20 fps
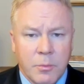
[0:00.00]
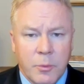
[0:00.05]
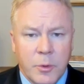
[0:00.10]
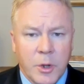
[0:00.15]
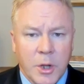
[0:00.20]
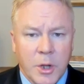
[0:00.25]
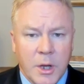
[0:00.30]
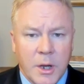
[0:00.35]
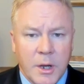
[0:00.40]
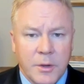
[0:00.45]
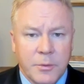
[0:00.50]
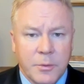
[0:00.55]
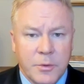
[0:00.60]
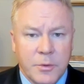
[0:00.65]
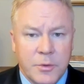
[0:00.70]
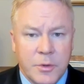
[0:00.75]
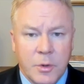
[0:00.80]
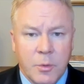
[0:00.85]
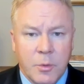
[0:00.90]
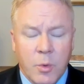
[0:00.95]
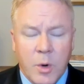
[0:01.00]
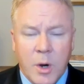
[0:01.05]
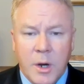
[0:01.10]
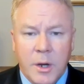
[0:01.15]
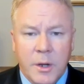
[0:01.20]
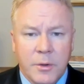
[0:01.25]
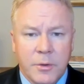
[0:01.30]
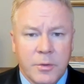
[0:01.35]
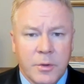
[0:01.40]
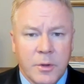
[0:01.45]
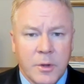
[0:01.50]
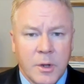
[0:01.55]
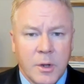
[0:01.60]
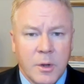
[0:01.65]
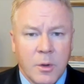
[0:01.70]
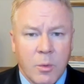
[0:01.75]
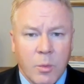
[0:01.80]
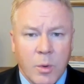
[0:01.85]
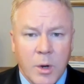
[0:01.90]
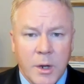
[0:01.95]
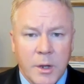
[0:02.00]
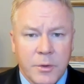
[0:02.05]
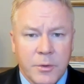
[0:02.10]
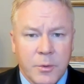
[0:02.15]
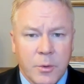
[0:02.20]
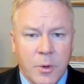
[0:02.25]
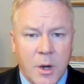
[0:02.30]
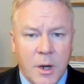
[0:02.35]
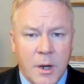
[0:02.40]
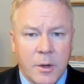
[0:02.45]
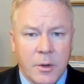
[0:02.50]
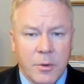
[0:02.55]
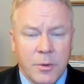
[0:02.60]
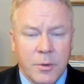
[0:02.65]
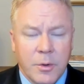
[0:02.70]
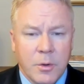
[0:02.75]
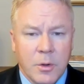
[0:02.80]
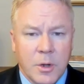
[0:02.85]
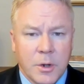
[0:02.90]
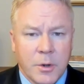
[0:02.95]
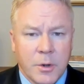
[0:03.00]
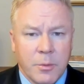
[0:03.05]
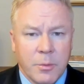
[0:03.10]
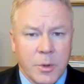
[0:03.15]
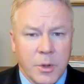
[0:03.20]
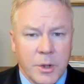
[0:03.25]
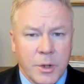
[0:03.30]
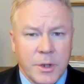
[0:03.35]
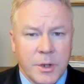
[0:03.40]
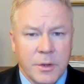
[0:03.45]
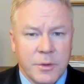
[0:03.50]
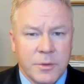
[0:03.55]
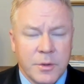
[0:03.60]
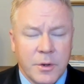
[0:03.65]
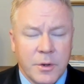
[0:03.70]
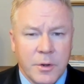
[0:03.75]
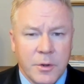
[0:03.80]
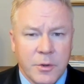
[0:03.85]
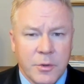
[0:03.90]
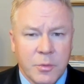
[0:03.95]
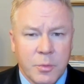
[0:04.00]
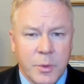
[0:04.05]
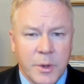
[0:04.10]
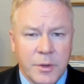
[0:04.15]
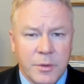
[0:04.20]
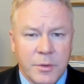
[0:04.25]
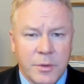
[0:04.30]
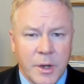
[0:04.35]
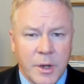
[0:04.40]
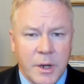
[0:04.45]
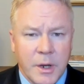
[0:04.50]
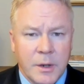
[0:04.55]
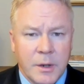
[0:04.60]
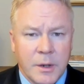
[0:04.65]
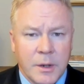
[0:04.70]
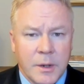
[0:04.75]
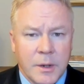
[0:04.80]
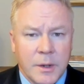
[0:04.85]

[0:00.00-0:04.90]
realized, gee, why is why is Ohio no longer really considered a swing state?